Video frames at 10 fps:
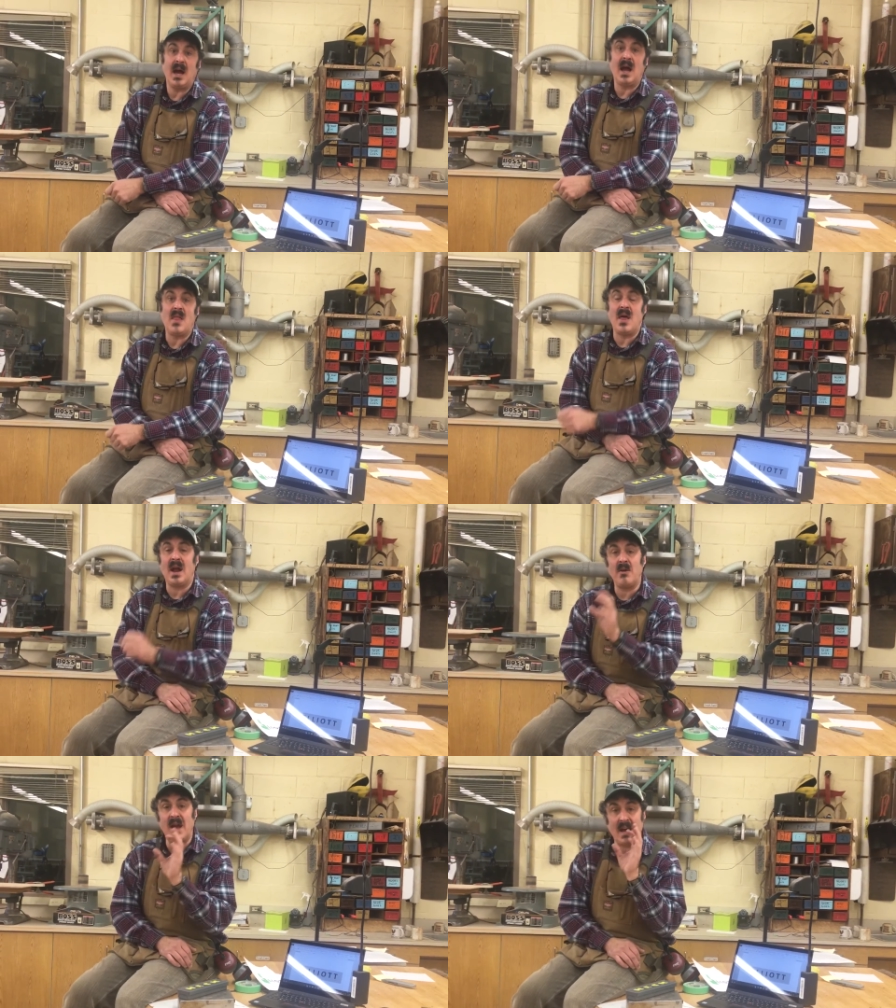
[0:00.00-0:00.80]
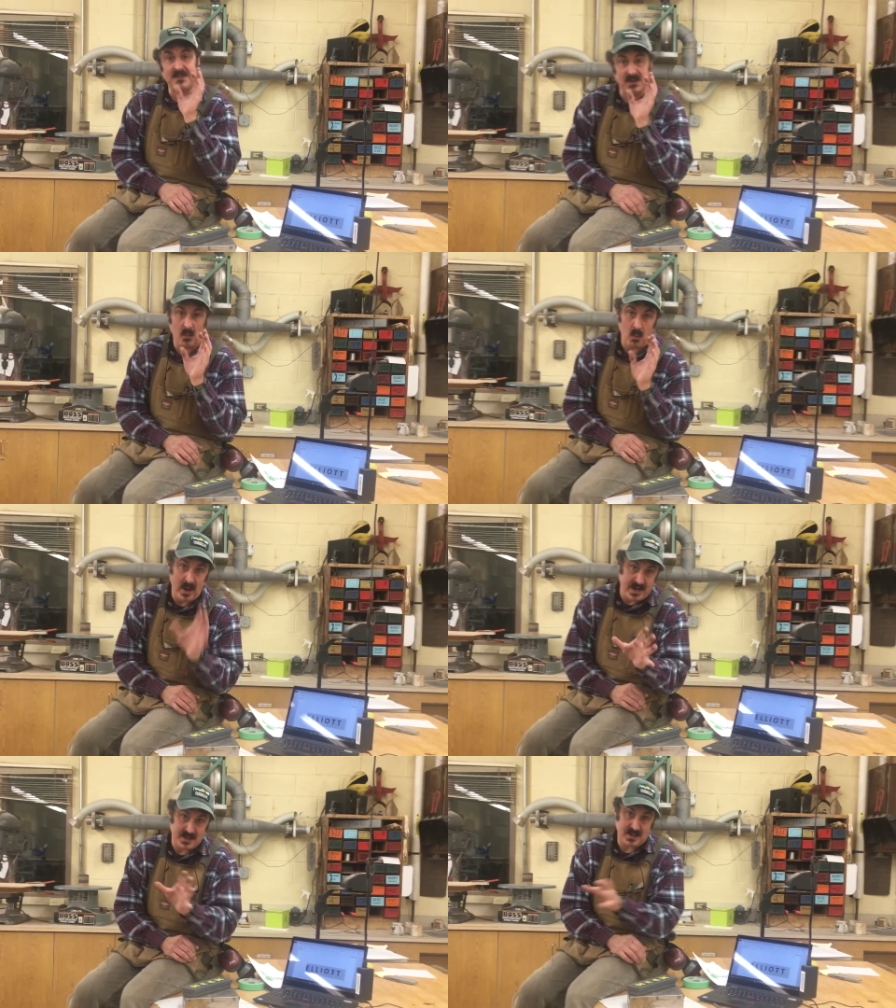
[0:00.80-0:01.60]
and then I would have to
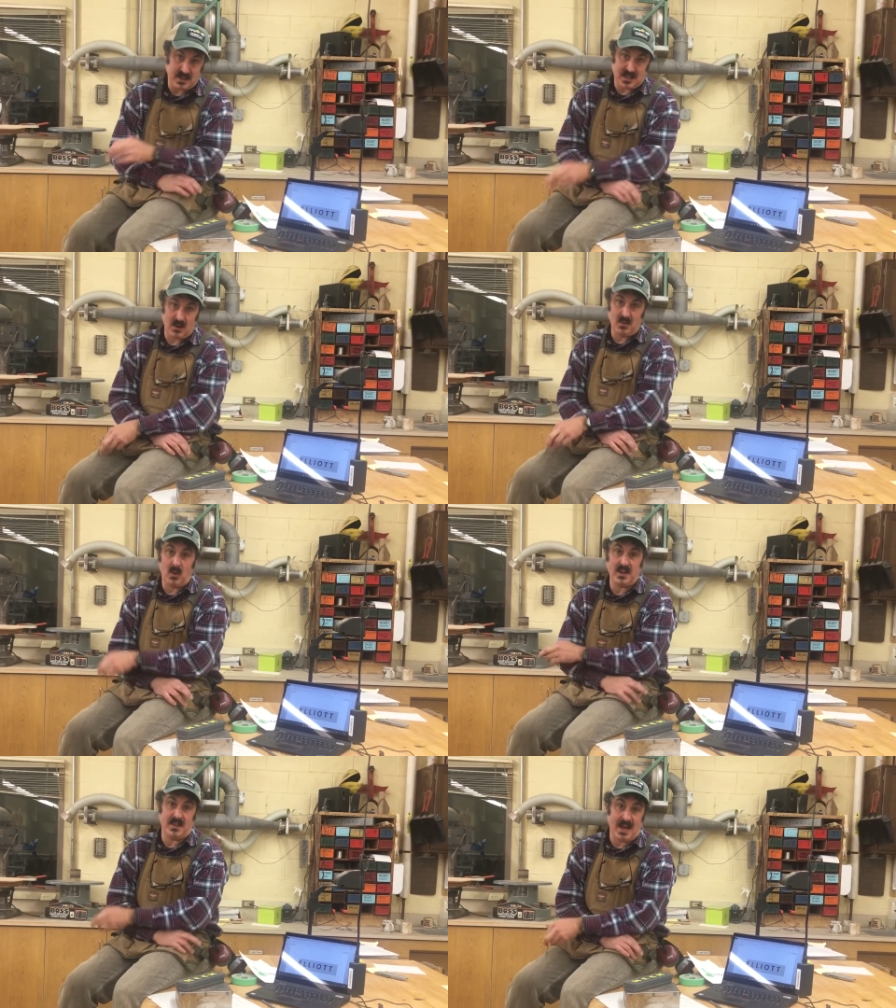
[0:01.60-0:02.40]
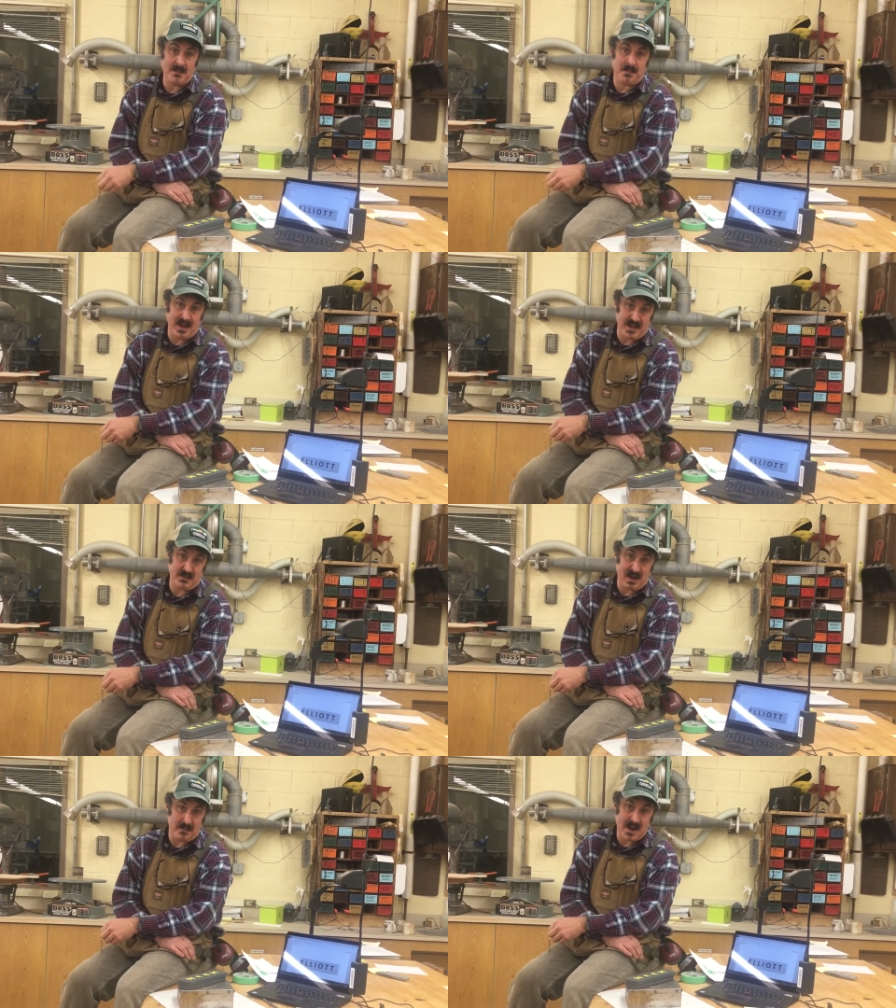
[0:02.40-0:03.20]
wait, because I would want that
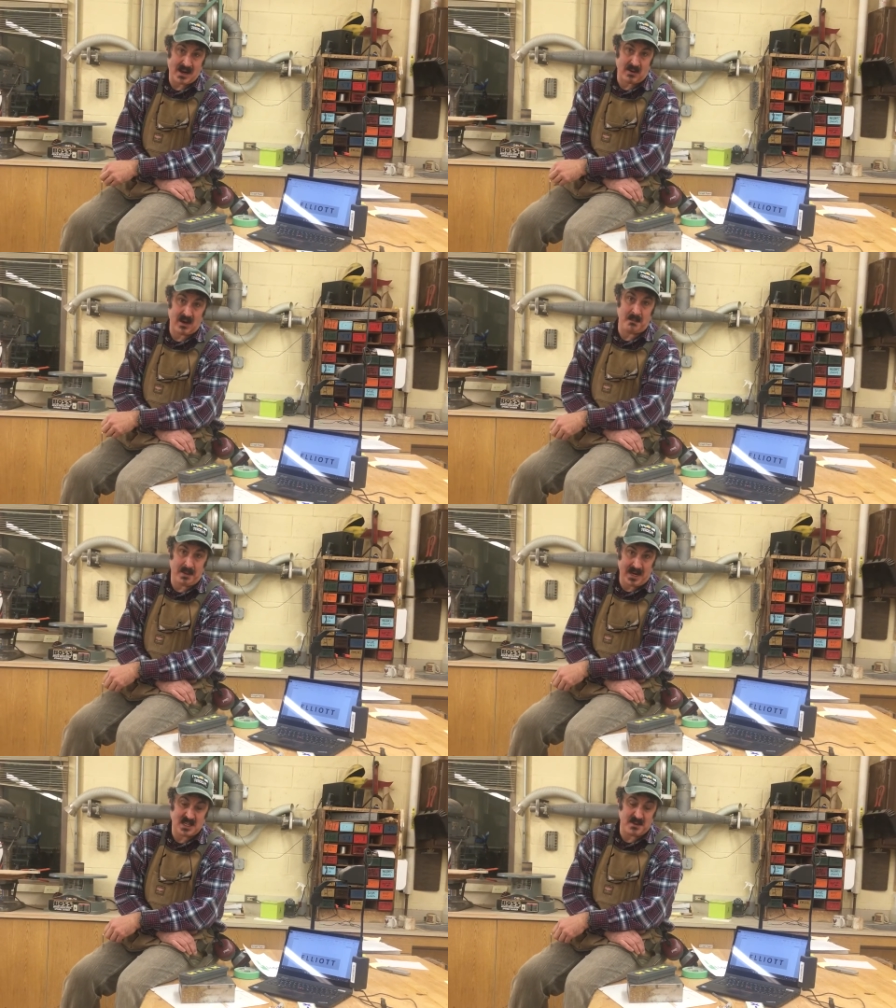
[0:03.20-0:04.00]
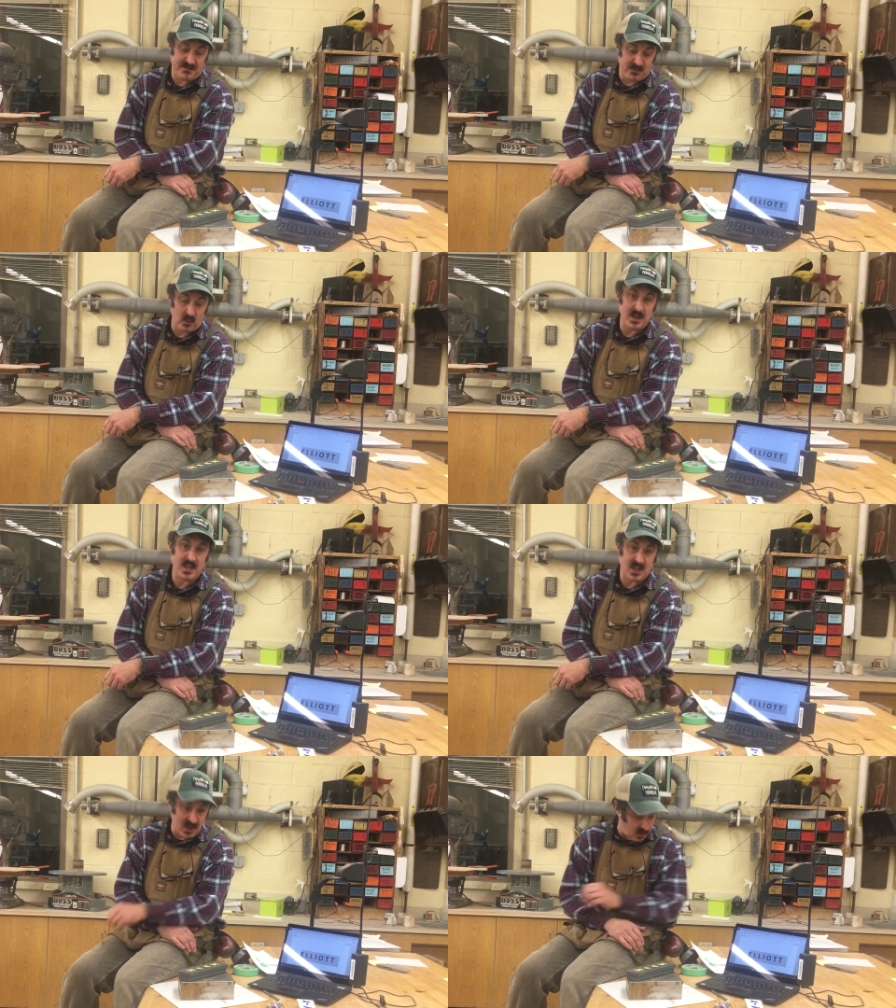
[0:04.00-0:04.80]
paint, my background paint, to be fully
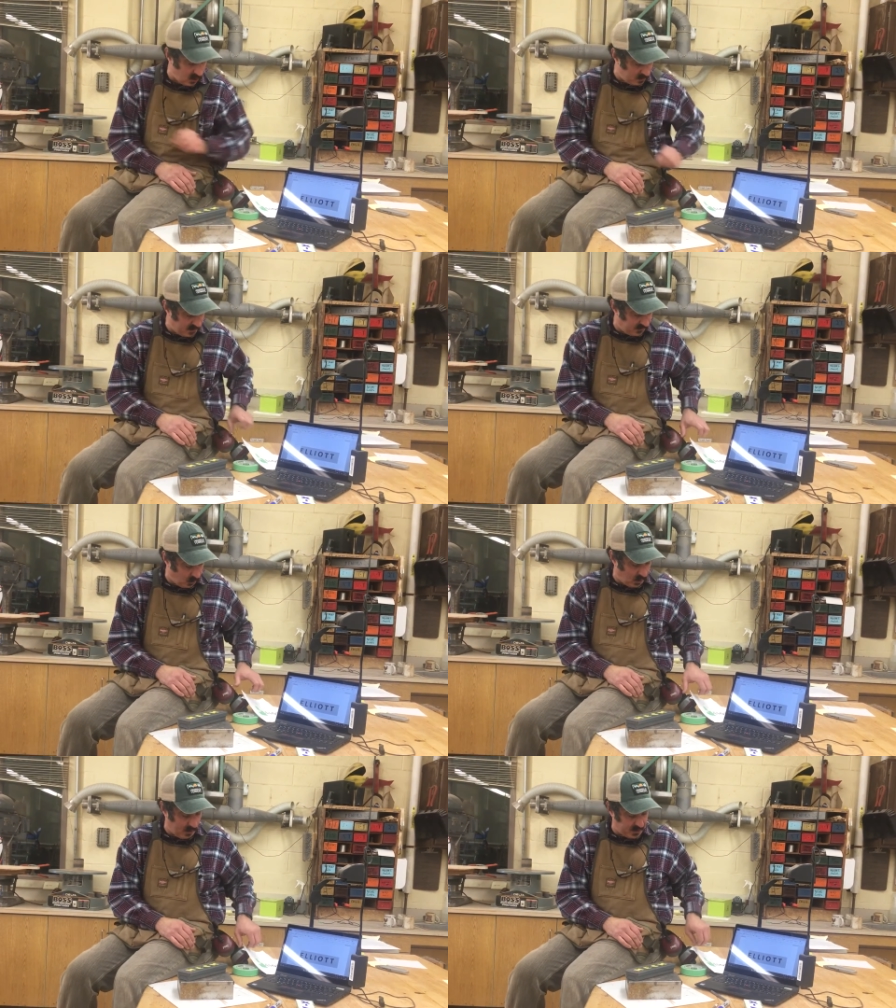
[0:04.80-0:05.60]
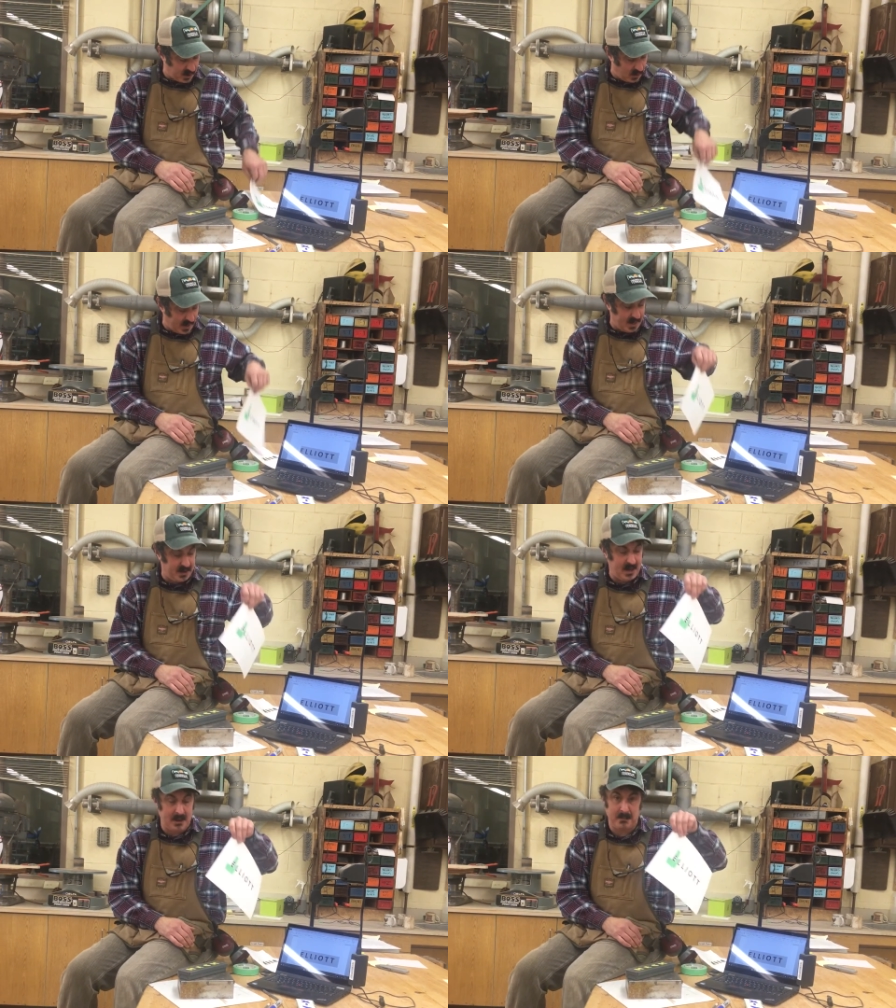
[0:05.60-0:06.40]
cured before I would go
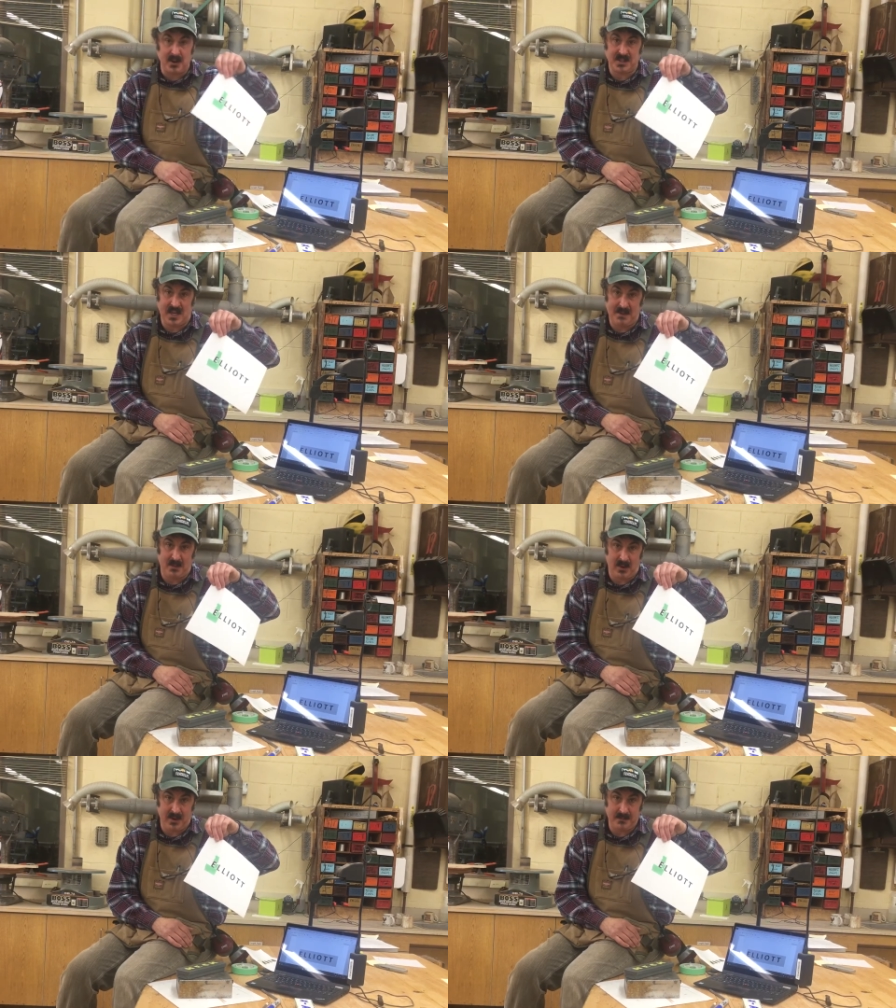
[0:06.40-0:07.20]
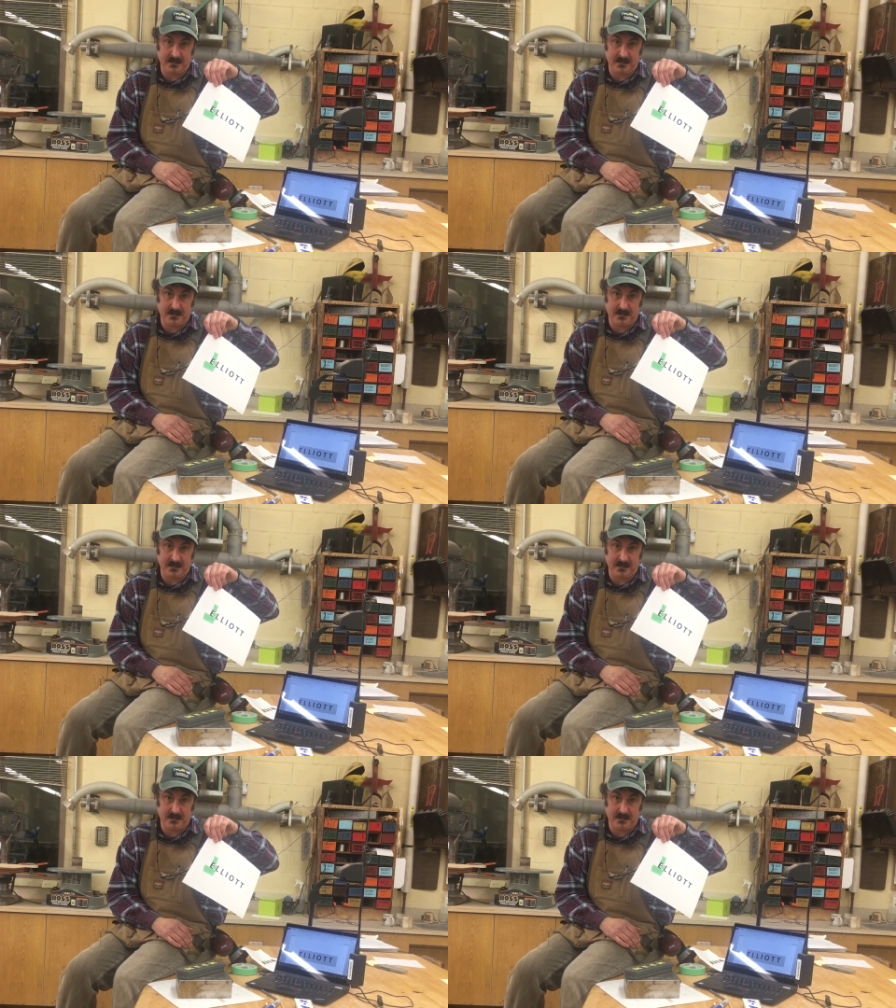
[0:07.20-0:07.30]
ahead and put tape on it.